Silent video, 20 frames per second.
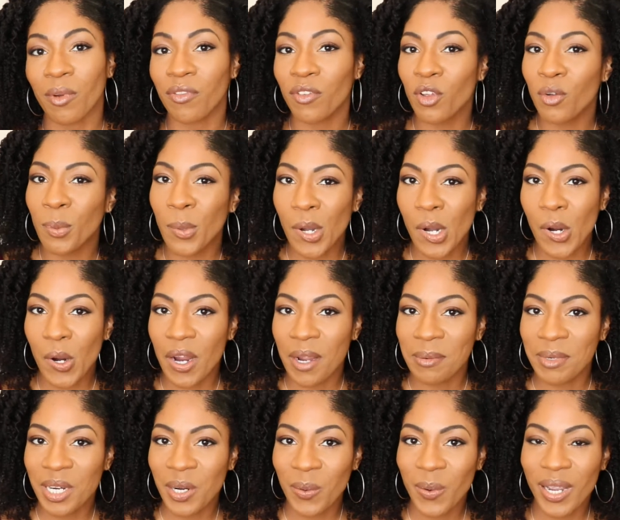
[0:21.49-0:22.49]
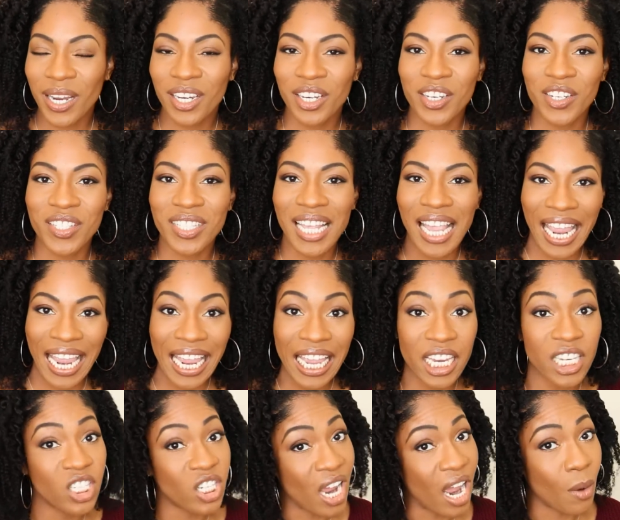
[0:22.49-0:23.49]
few program directors
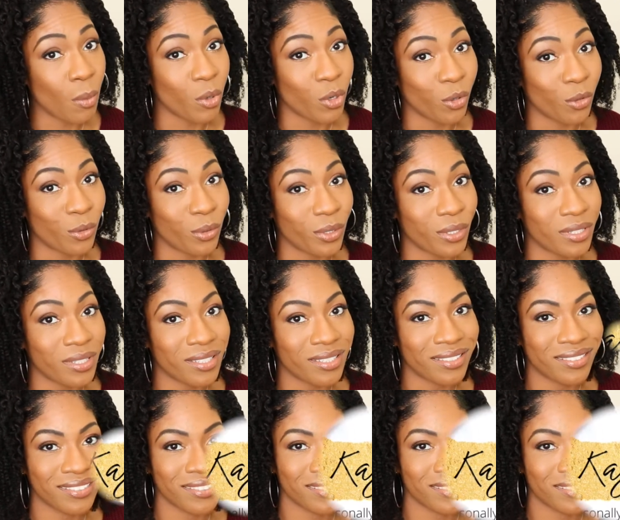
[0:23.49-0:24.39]
and job recruiters.